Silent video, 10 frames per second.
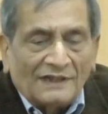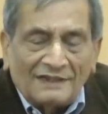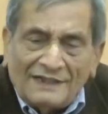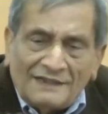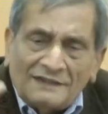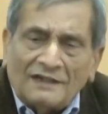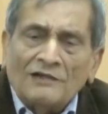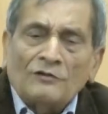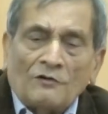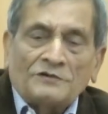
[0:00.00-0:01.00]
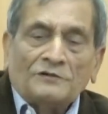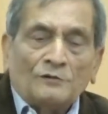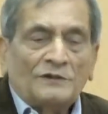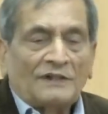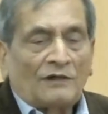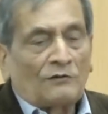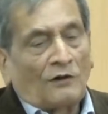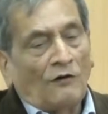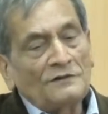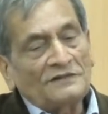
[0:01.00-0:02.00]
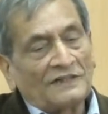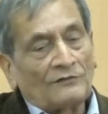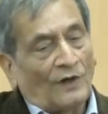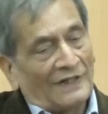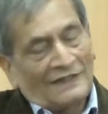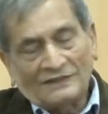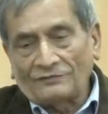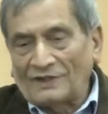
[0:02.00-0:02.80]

declared it unconstitutional on grounds it violates